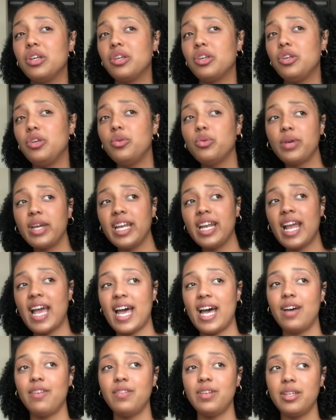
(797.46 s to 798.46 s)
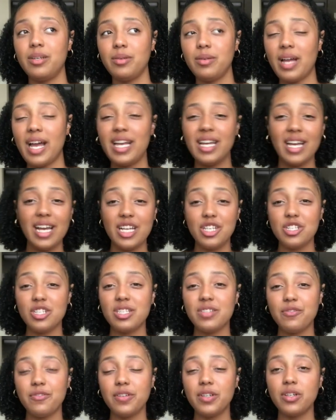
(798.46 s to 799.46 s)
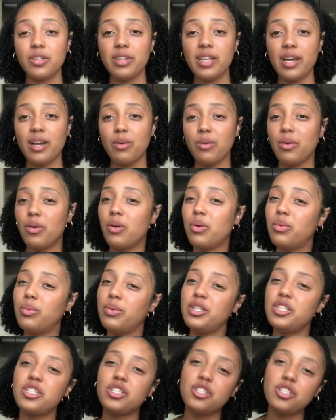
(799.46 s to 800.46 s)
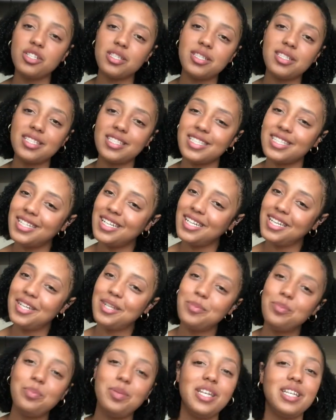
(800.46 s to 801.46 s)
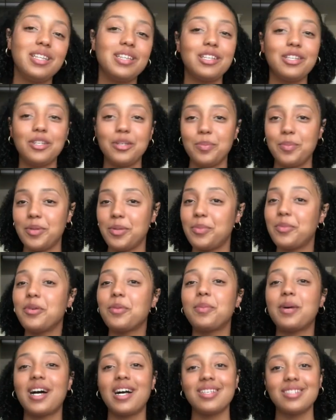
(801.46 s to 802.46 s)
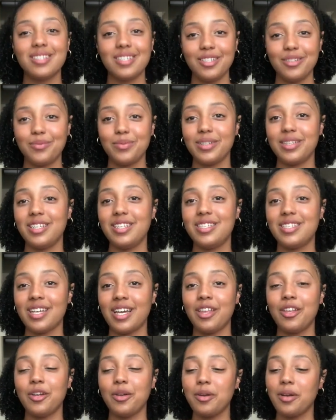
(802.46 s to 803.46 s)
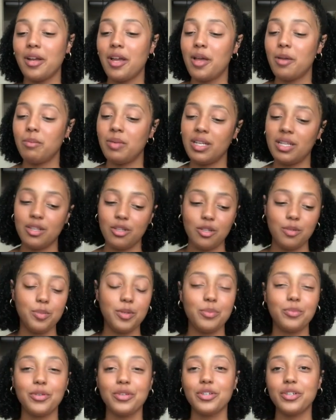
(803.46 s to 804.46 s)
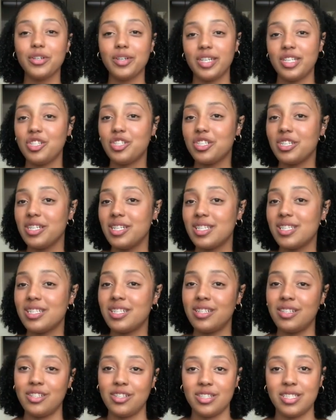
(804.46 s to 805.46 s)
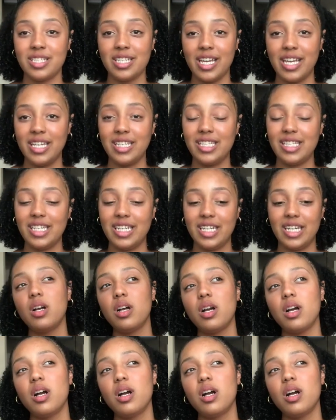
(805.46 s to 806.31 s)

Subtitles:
you can have I just feel that we should just be a little bit more positive with each other, be a little bit more gracious and understanding.